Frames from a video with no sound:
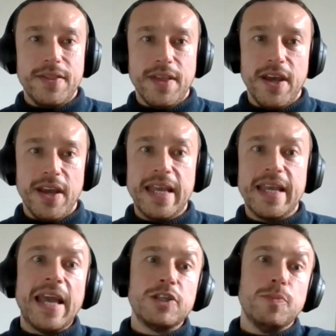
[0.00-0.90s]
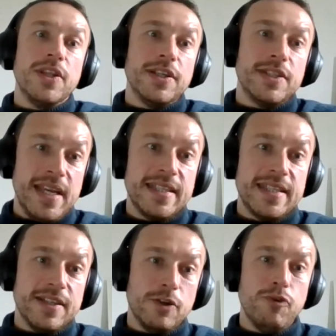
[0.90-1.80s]
the engagement that's
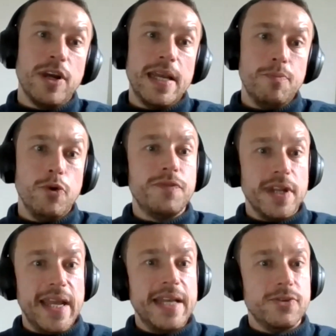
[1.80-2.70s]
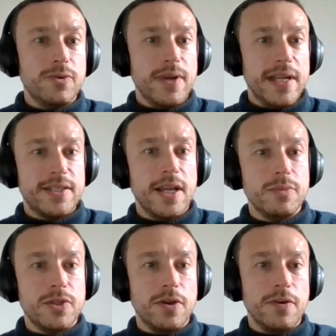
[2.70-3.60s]
needed to really move the needle in
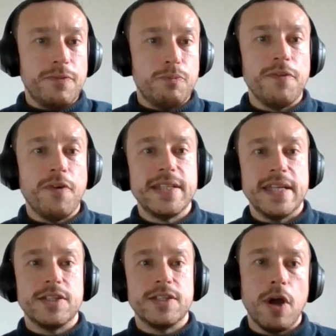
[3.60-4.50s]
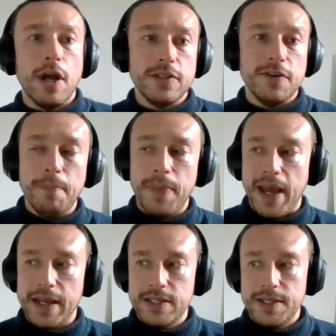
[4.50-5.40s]
terms of providing some kind of
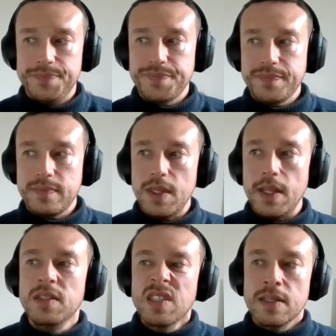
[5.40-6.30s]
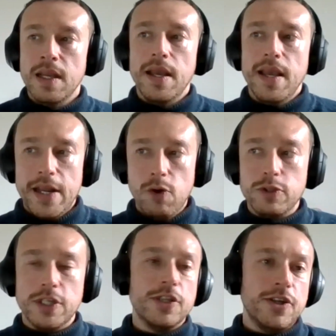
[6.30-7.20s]
impact. In
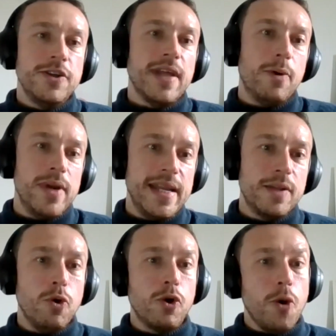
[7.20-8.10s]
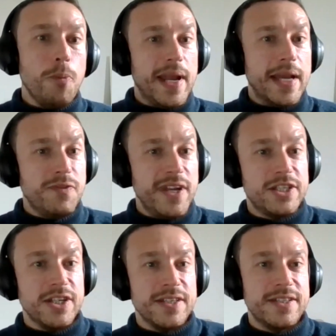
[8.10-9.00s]
order to do that, we need more complex
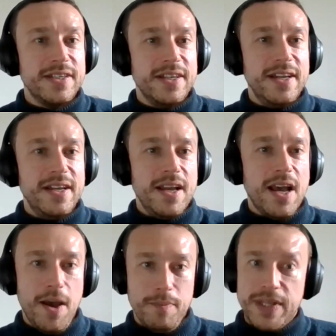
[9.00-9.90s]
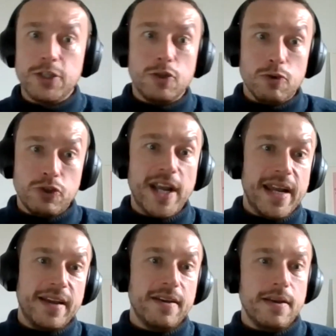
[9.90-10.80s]
features. Digital
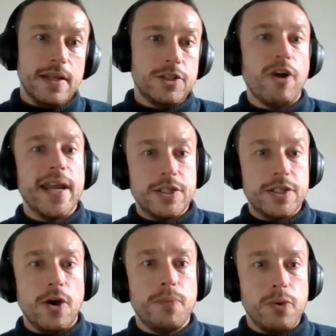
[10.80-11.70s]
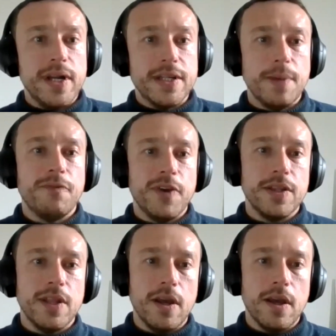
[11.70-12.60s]
training is a great example and is
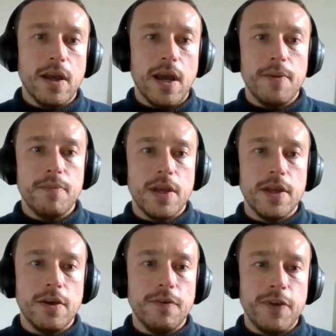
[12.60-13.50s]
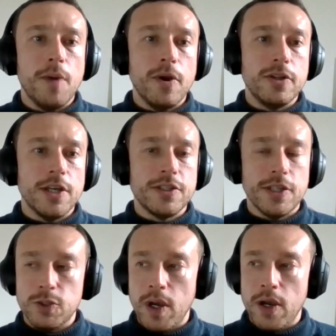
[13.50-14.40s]
something that VRMO does
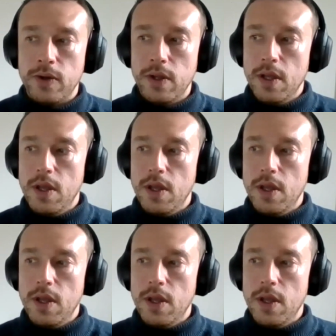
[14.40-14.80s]
as well,